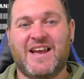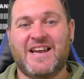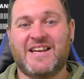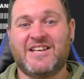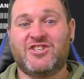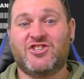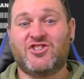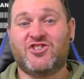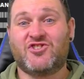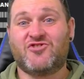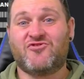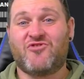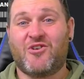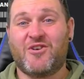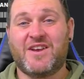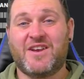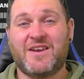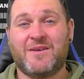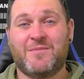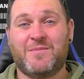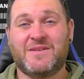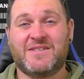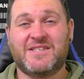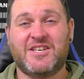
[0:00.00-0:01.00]
a
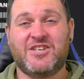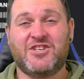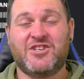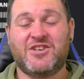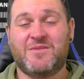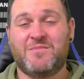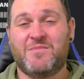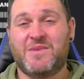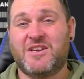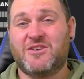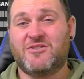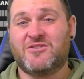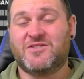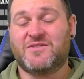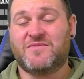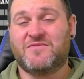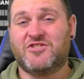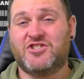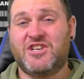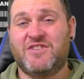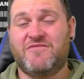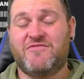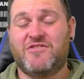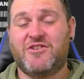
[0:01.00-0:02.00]
striker position because of
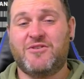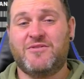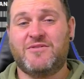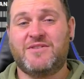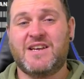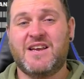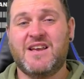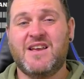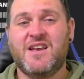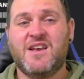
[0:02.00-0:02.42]
Giroud.